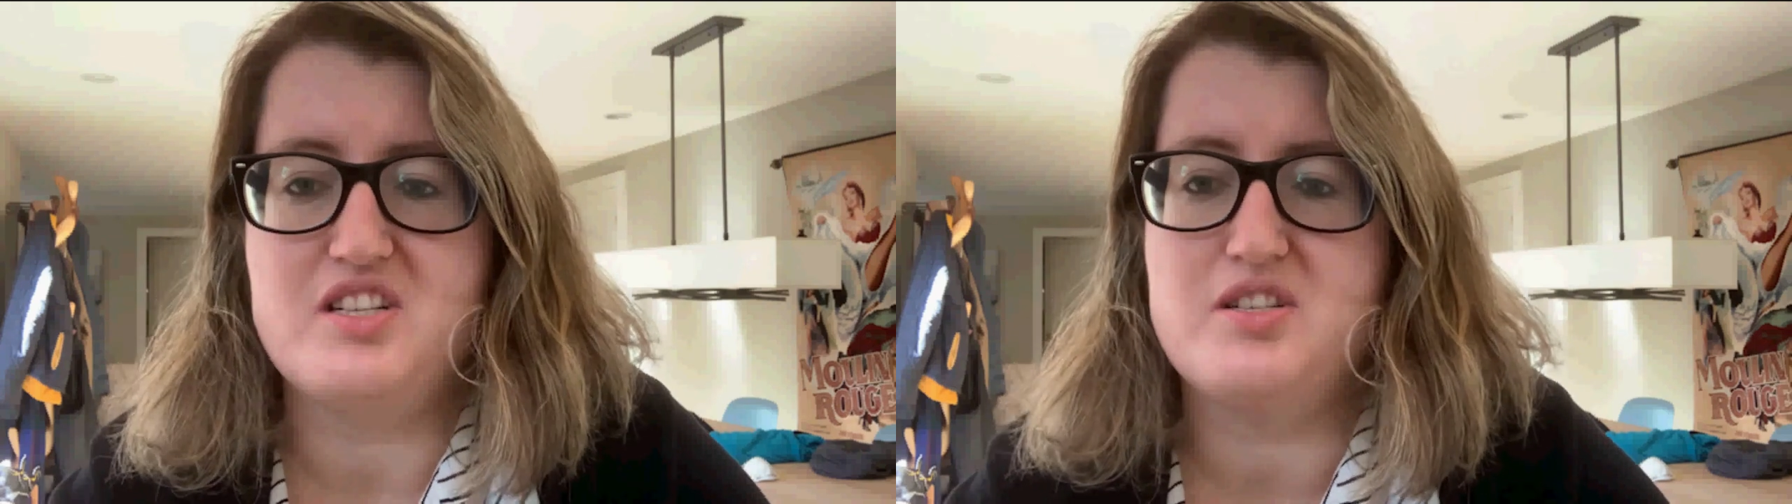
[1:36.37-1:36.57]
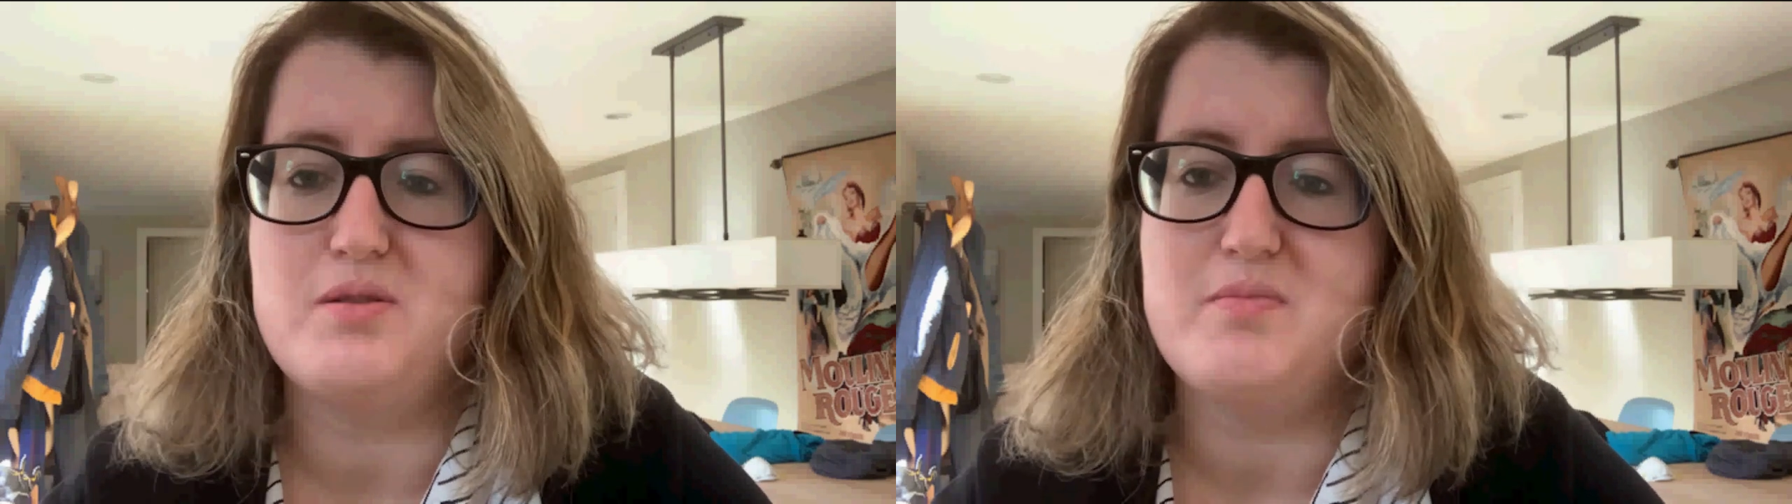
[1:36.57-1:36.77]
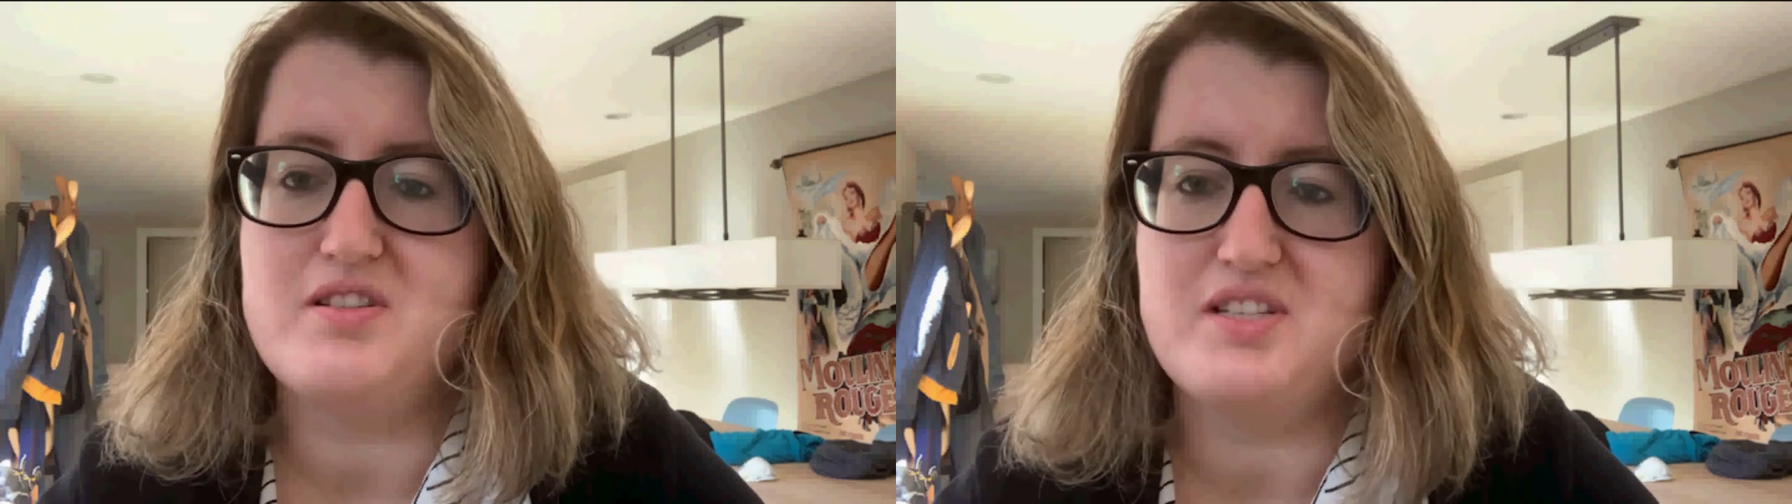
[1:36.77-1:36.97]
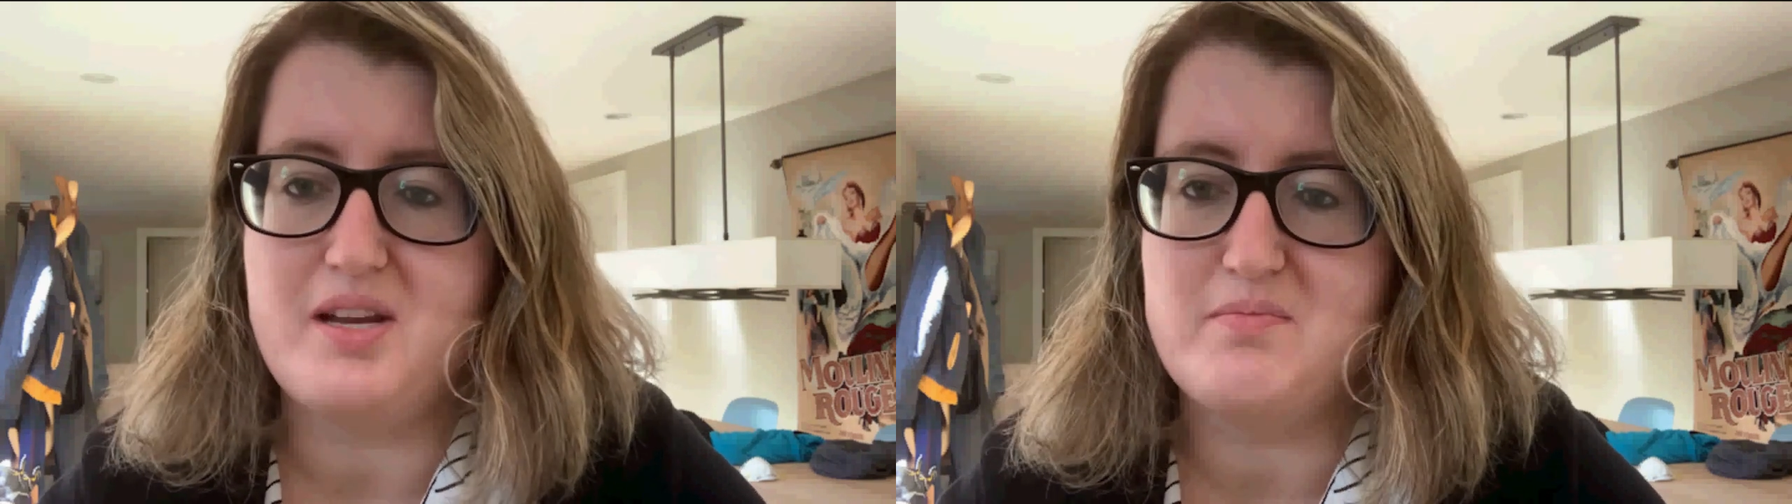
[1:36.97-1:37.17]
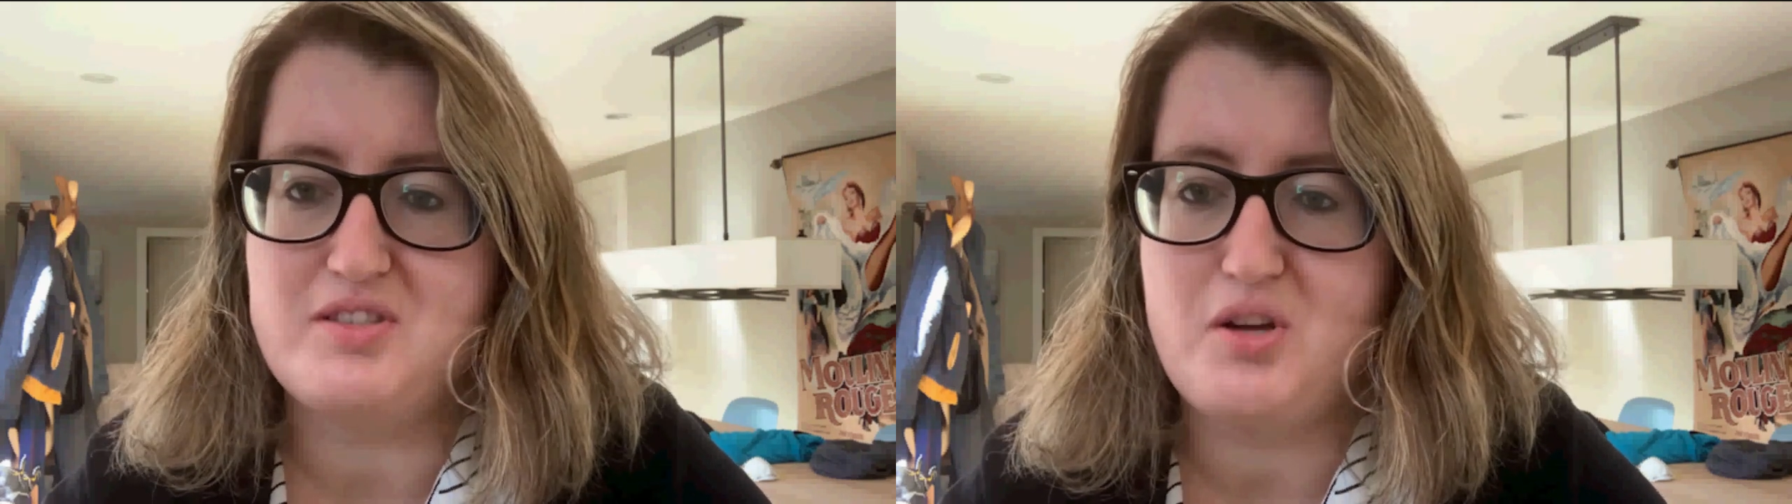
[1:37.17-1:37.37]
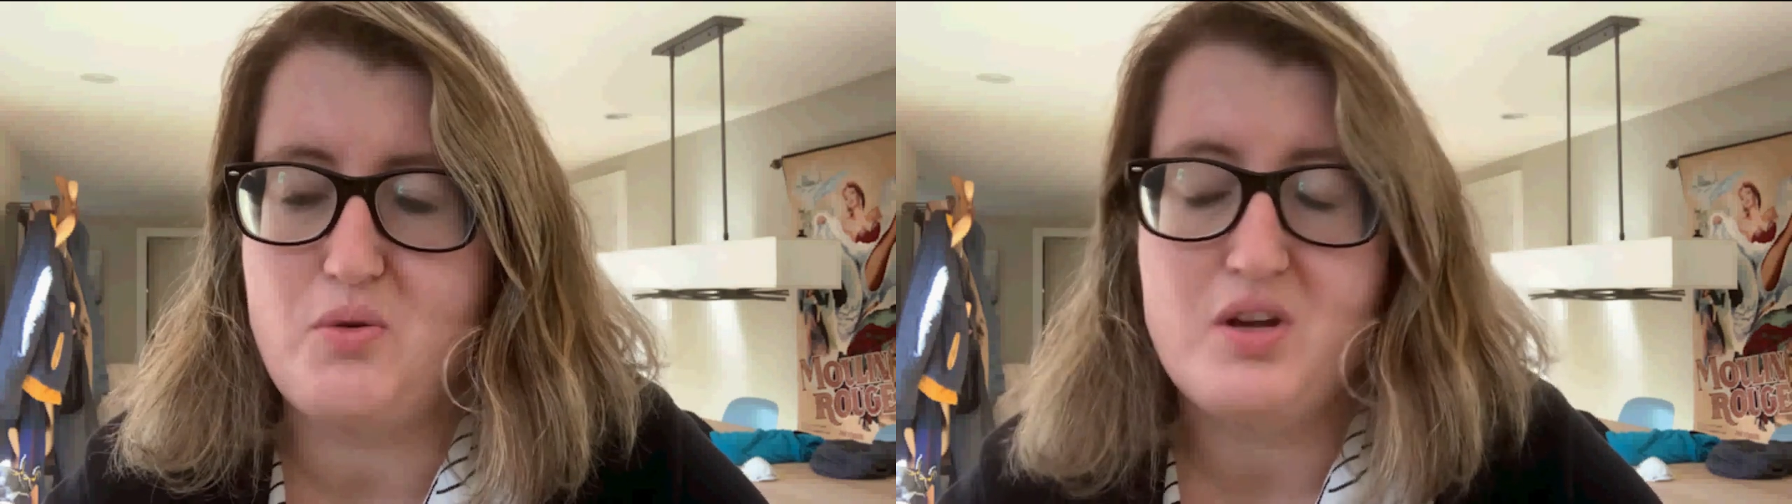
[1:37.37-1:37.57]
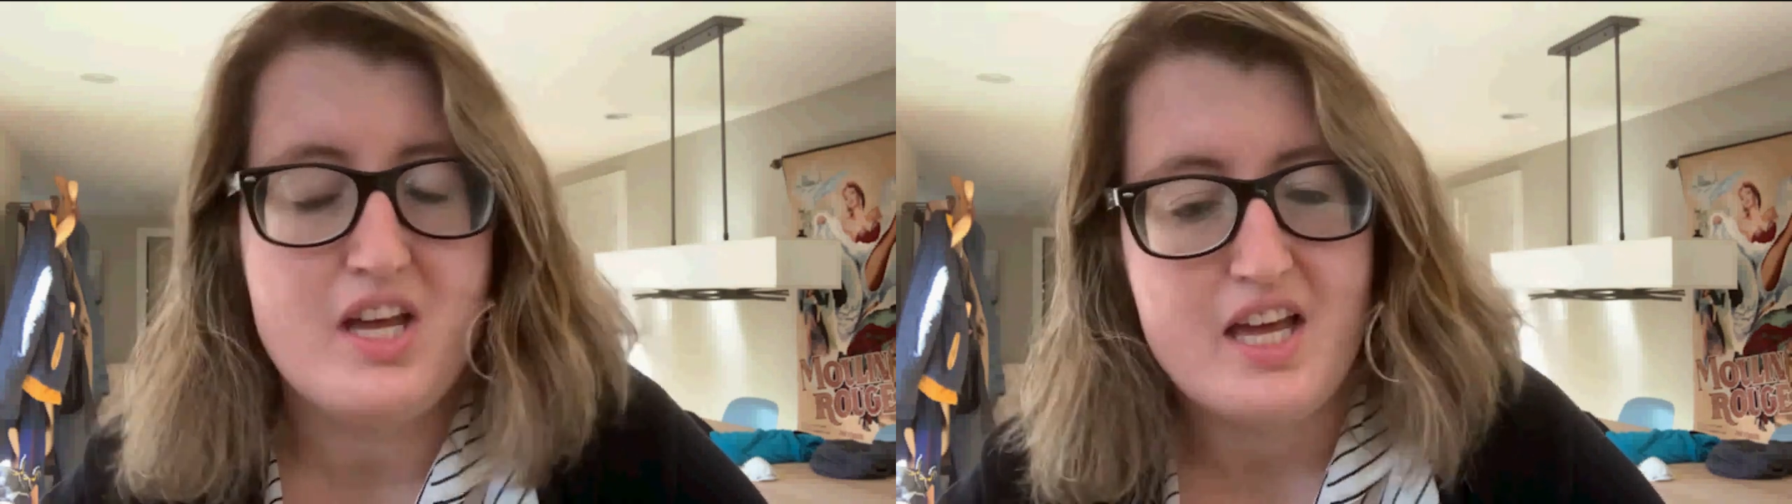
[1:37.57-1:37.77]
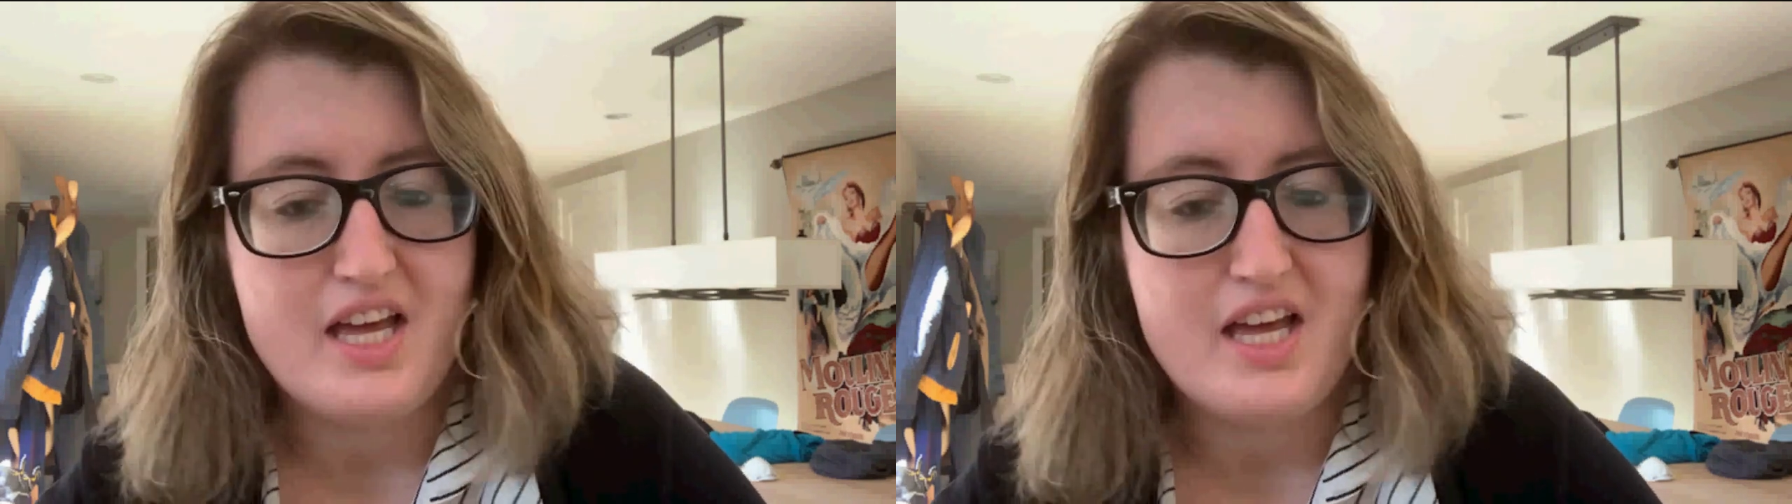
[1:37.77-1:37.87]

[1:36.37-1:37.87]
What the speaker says: into museums, so